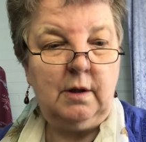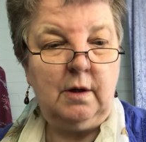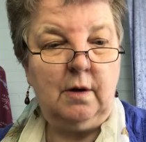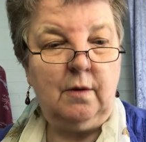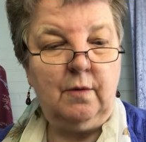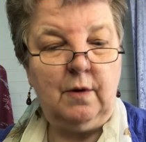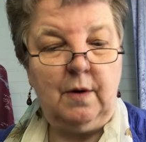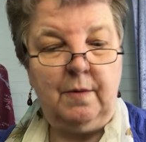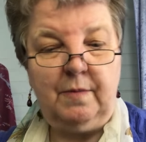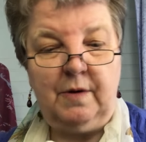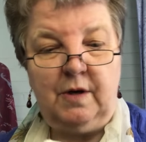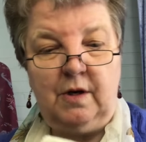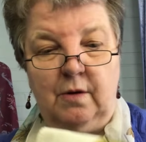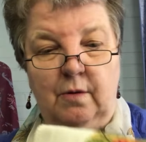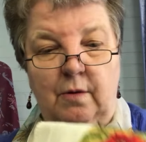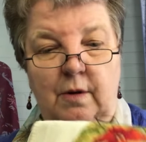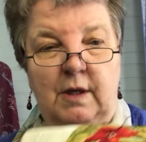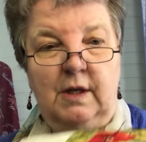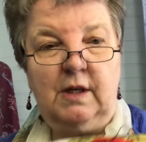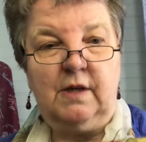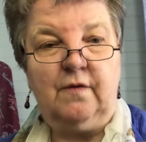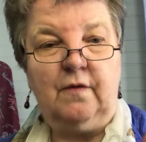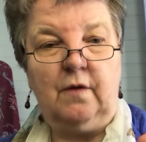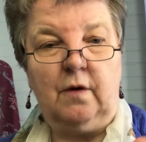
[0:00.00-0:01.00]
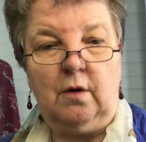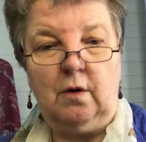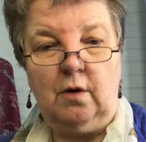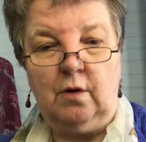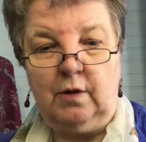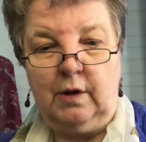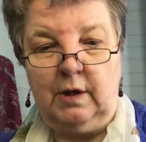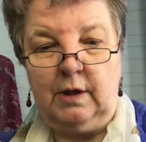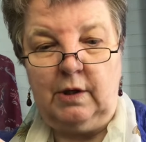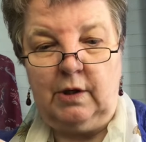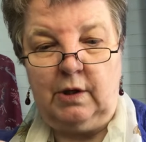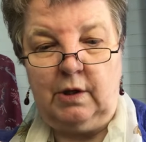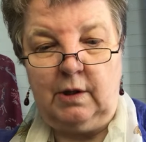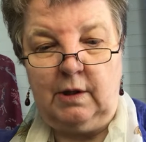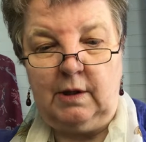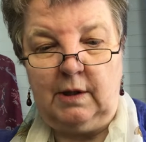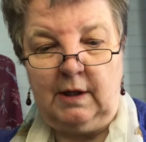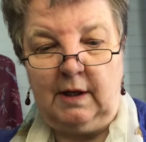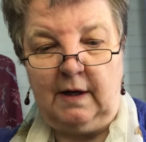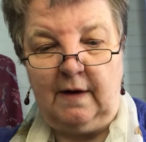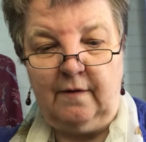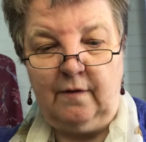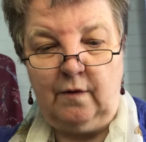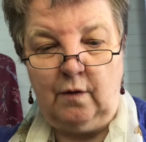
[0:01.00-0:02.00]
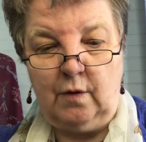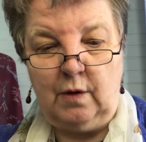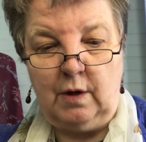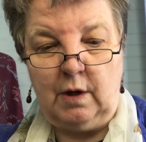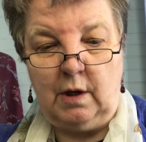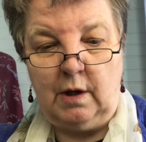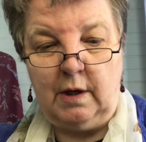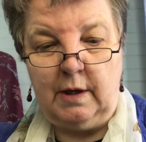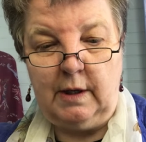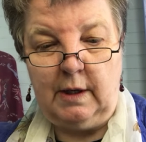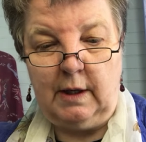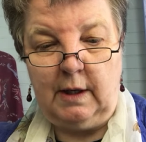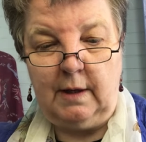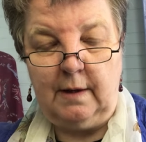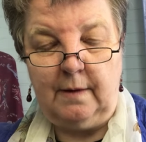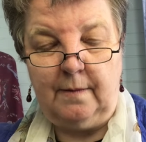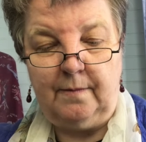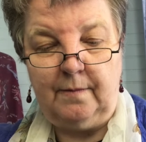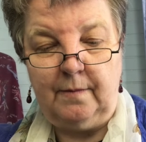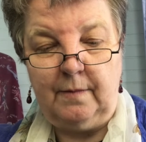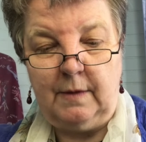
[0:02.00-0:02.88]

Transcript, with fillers: I won't be doing this for long, it's just to give you an idea.